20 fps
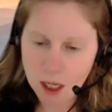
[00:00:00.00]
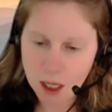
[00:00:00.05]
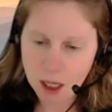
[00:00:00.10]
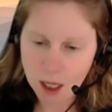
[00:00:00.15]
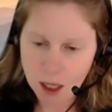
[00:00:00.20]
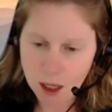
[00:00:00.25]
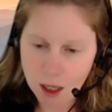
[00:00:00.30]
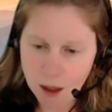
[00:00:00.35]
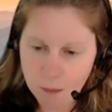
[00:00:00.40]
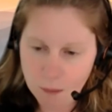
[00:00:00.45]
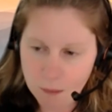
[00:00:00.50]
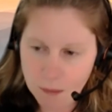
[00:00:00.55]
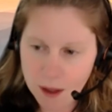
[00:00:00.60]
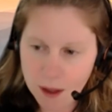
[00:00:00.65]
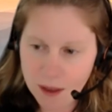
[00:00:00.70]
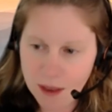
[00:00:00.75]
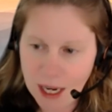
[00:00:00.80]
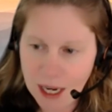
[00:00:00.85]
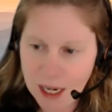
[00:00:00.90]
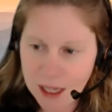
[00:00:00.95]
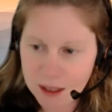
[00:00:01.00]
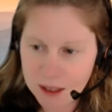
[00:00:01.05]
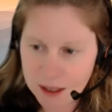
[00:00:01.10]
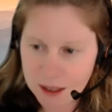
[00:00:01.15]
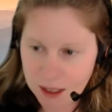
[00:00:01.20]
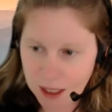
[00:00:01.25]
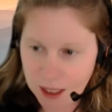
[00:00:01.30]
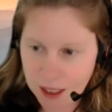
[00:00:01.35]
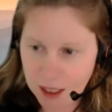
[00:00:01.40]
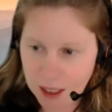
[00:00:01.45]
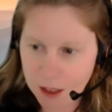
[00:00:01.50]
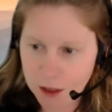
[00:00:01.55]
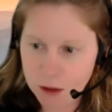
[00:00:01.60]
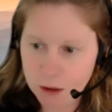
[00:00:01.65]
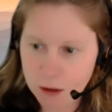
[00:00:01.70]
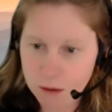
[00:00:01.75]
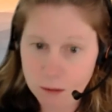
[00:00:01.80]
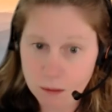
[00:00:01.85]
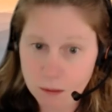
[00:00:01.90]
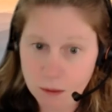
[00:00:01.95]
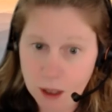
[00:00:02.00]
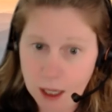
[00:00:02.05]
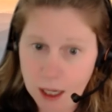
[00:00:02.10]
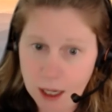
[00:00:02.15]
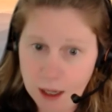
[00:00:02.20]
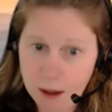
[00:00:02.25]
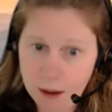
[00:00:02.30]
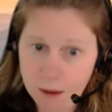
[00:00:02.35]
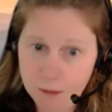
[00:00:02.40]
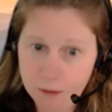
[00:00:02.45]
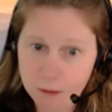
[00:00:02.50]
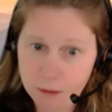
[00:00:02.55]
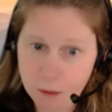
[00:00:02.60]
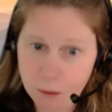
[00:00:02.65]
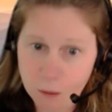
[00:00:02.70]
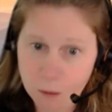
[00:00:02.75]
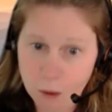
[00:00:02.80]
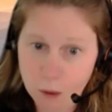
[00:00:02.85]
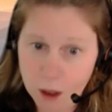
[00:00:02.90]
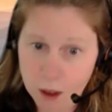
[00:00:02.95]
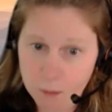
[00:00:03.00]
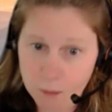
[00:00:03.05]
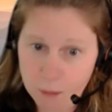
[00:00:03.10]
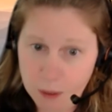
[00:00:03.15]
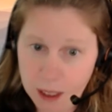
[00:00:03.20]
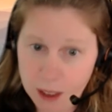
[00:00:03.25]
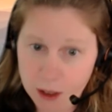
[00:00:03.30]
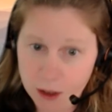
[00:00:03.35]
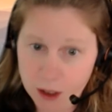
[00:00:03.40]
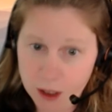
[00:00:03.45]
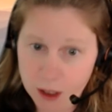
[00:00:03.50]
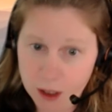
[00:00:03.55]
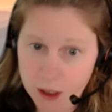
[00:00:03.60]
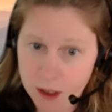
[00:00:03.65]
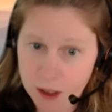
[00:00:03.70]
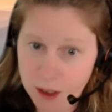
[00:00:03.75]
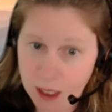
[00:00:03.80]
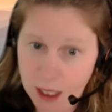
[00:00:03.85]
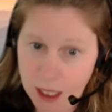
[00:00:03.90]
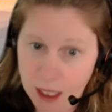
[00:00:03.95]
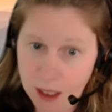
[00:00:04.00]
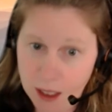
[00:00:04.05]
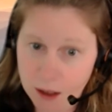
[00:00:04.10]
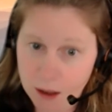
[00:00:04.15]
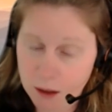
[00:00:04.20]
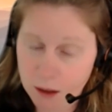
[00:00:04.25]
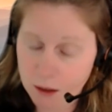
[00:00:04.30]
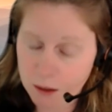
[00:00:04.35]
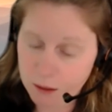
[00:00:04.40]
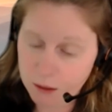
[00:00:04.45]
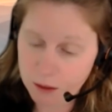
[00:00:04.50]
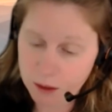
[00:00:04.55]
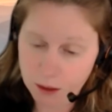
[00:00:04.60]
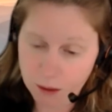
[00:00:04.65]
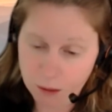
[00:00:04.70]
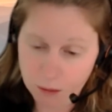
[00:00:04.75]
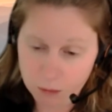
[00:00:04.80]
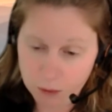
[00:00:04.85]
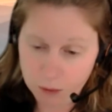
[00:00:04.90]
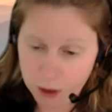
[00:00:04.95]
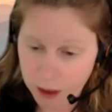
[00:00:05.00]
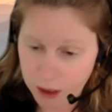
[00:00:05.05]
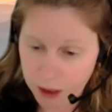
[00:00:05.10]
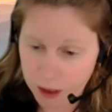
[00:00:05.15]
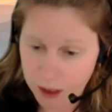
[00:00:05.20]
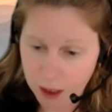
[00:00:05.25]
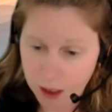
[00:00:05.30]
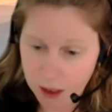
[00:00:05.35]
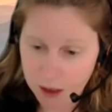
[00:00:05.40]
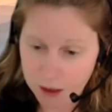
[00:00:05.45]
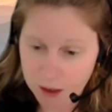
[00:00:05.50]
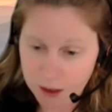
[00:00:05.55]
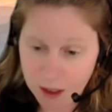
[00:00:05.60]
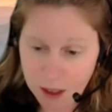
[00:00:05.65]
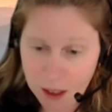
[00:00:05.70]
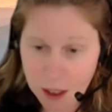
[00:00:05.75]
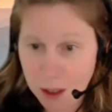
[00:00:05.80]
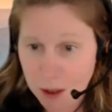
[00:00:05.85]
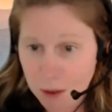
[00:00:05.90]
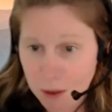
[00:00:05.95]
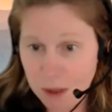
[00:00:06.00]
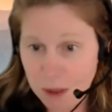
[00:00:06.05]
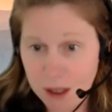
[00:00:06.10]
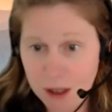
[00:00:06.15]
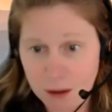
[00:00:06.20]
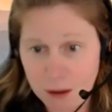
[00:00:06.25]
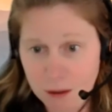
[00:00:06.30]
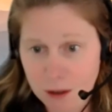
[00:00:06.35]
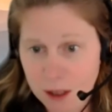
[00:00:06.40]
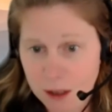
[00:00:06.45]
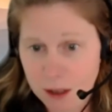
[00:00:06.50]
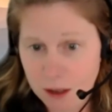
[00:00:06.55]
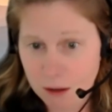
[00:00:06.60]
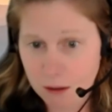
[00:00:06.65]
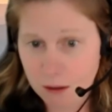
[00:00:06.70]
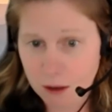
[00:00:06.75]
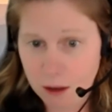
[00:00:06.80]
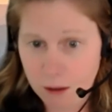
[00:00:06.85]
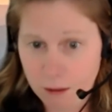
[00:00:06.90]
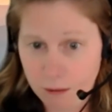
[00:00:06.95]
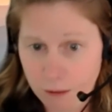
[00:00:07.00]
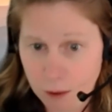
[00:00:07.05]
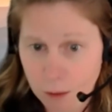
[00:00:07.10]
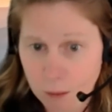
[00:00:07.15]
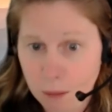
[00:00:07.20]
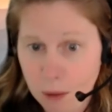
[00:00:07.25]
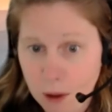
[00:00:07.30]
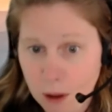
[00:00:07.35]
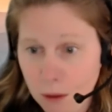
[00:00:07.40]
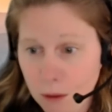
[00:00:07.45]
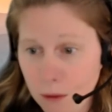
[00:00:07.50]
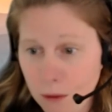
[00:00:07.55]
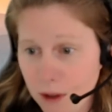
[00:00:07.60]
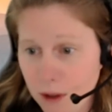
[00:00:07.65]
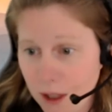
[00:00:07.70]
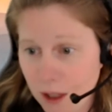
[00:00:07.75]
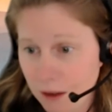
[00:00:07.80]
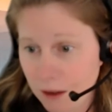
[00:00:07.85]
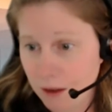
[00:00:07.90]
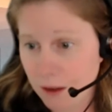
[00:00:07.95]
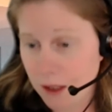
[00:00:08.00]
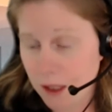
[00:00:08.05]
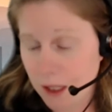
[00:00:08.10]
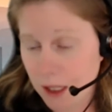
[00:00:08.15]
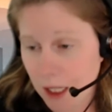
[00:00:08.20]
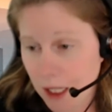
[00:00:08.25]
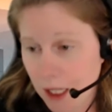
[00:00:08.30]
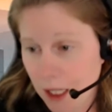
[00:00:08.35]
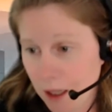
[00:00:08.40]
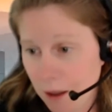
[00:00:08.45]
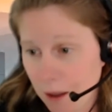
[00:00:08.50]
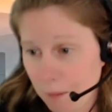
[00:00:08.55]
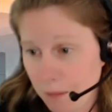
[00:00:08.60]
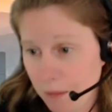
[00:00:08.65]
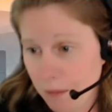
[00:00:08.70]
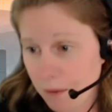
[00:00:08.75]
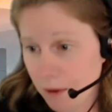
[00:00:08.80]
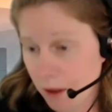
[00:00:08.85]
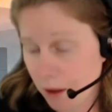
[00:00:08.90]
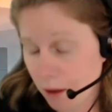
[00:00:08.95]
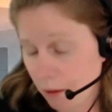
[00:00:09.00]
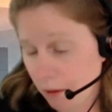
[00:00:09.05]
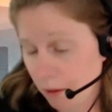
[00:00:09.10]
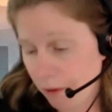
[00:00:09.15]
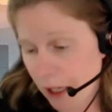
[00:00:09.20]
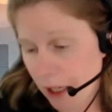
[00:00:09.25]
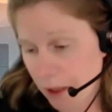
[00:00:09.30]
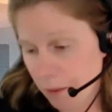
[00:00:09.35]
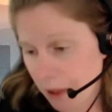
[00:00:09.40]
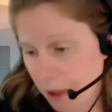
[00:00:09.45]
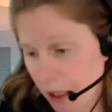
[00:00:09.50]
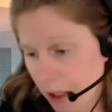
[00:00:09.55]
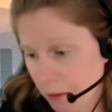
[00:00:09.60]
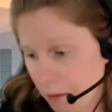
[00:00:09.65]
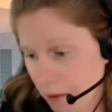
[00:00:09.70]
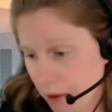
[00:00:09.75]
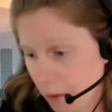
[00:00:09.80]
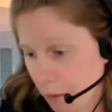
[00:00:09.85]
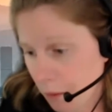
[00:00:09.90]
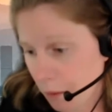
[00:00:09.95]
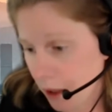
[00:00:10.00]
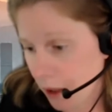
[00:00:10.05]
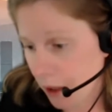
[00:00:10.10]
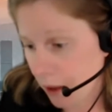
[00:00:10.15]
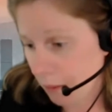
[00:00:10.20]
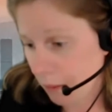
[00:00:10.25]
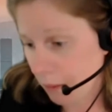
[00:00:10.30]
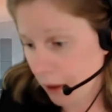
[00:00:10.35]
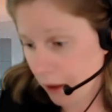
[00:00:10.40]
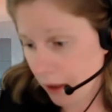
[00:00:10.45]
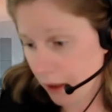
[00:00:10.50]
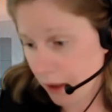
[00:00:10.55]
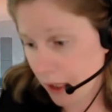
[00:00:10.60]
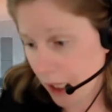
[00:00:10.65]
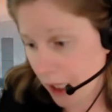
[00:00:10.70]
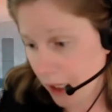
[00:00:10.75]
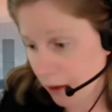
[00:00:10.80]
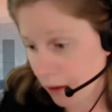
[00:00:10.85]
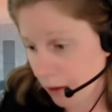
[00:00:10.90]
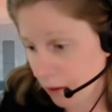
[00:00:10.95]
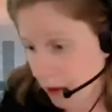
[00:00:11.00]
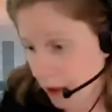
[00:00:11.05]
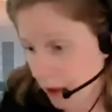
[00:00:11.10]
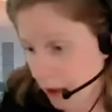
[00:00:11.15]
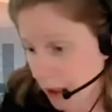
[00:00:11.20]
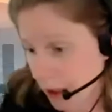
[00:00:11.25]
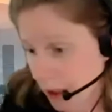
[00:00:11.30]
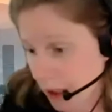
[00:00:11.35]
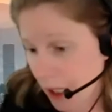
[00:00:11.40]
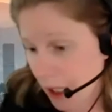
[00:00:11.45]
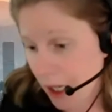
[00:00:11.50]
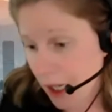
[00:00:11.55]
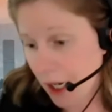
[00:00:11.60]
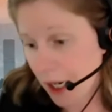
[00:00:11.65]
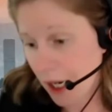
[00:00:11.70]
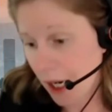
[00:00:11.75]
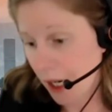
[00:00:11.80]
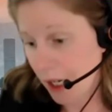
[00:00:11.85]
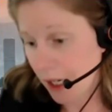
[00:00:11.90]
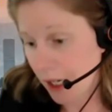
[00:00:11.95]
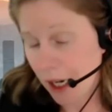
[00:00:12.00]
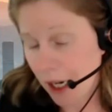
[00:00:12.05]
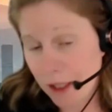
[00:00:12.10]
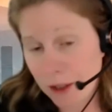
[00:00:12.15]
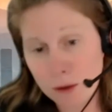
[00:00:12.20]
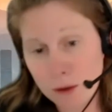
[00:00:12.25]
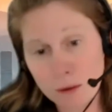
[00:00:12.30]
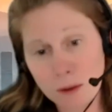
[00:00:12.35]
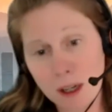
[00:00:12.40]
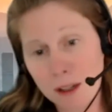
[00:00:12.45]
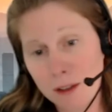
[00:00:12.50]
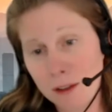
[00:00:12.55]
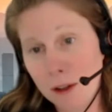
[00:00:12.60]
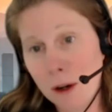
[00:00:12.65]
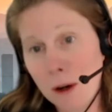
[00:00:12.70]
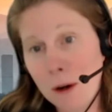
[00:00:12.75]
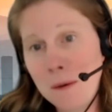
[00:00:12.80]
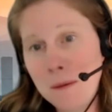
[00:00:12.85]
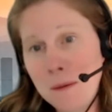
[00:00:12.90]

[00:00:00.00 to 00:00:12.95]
That said, I do have one patient that really does meet the criteria for both. And, if SPS was a 1 in a million diagnosis, I do not know